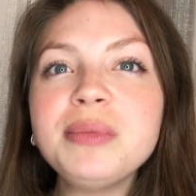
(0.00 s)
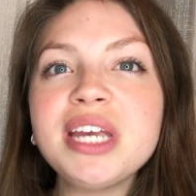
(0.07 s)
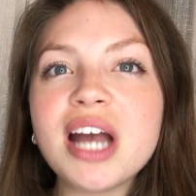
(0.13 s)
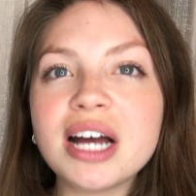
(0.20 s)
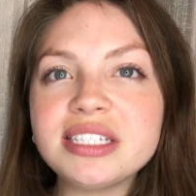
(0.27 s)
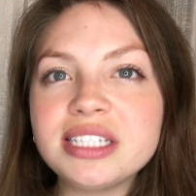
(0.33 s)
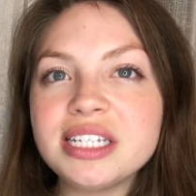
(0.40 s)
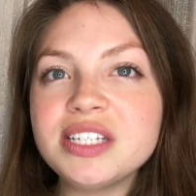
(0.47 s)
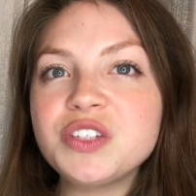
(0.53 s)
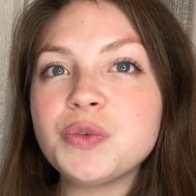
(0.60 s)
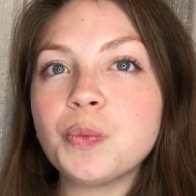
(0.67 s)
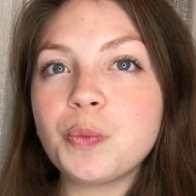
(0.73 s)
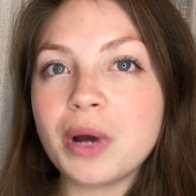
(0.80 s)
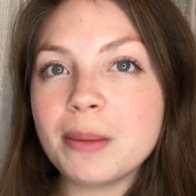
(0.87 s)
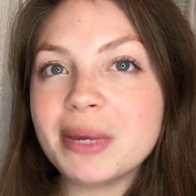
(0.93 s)
MeUndies
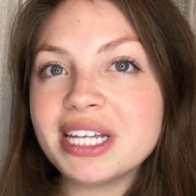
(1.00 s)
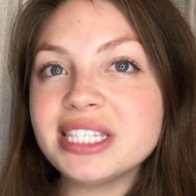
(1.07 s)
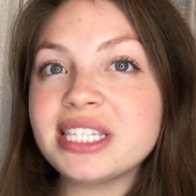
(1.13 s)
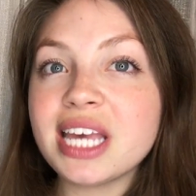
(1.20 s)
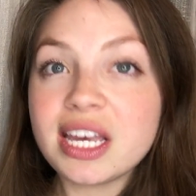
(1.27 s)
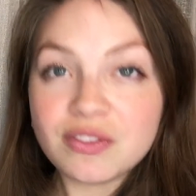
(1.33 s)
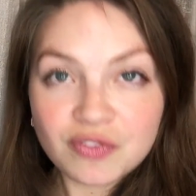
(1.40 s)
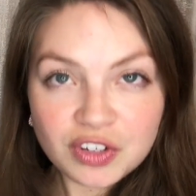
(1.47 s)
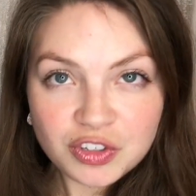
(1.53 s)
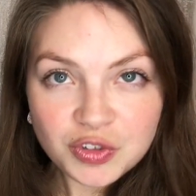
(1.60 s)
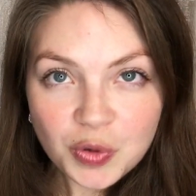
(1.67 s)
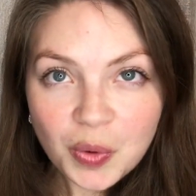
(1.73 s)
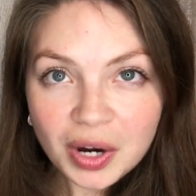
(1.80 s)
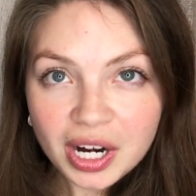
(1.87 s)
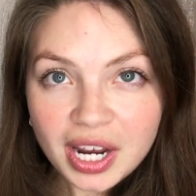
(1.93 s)
women's
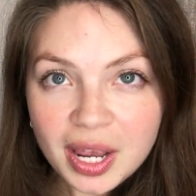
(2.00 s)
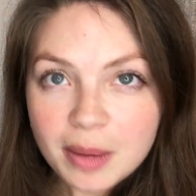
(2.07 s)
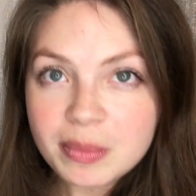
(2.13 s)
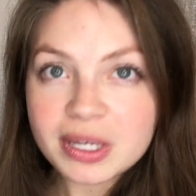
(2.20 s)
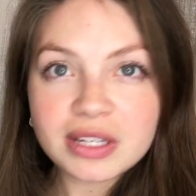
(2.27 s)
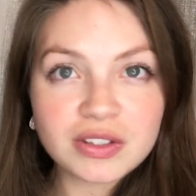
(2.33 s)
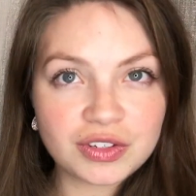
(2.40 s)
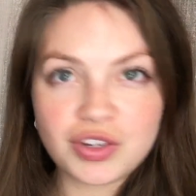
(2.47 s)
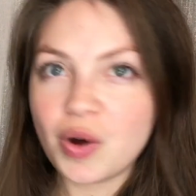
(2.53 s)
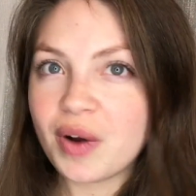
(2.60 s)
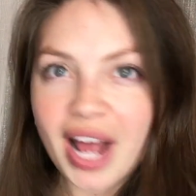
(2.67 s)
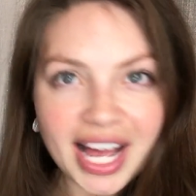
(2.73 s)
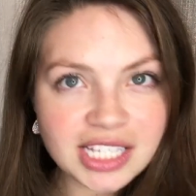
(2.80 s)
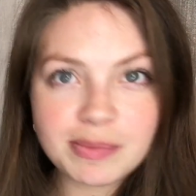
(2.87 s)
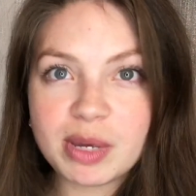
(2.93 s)
inventory, because don't
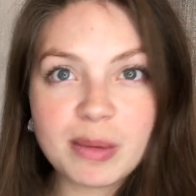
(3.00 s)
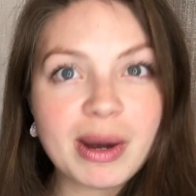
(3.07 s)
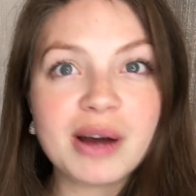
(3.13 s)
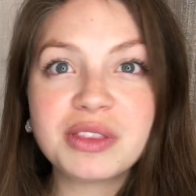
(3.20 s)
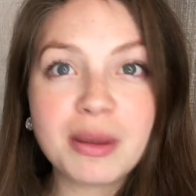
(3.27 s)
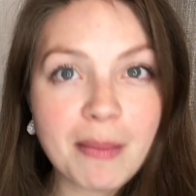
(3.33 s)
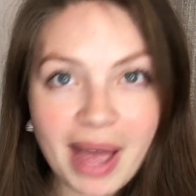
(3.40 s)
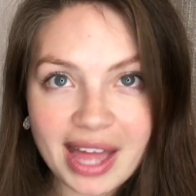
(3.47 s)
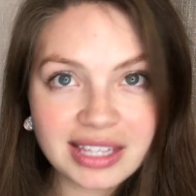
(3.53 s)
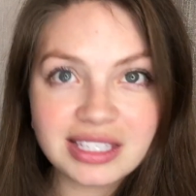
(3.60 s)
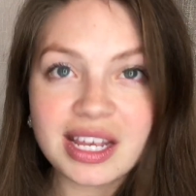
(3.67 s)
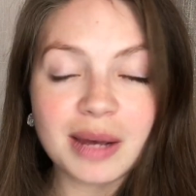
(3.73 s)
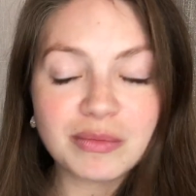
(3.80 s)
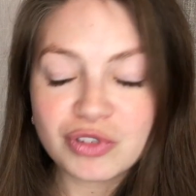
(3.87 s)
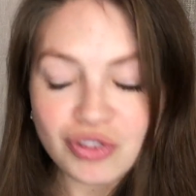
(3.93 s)
ask me about the men's,
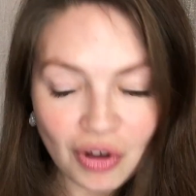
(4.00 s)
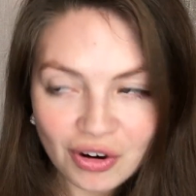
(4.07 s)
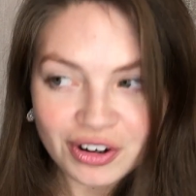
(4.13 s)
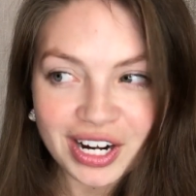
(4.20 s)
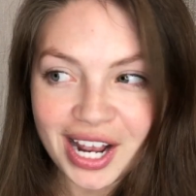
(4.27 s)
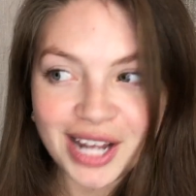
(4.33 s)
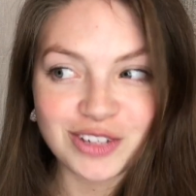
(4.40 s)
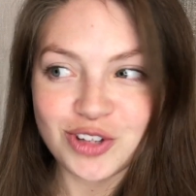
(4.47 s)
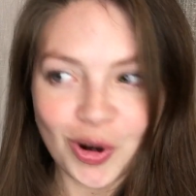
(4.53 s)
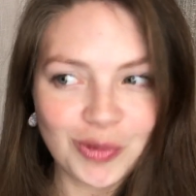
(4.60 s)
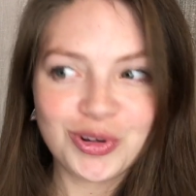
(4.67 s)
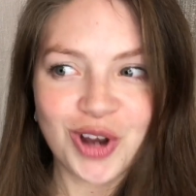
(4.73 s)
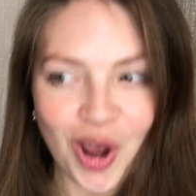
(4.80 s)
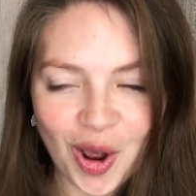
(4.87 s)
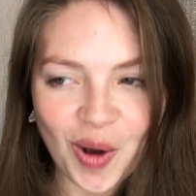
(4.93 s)
I'm sorry, I
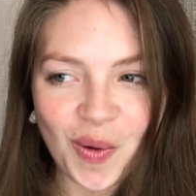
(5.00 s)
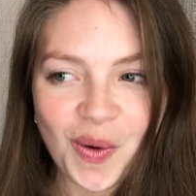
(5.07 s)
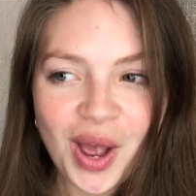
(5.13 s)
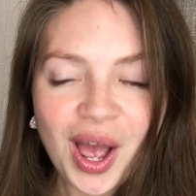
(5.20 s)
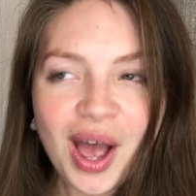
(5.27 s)
don't know,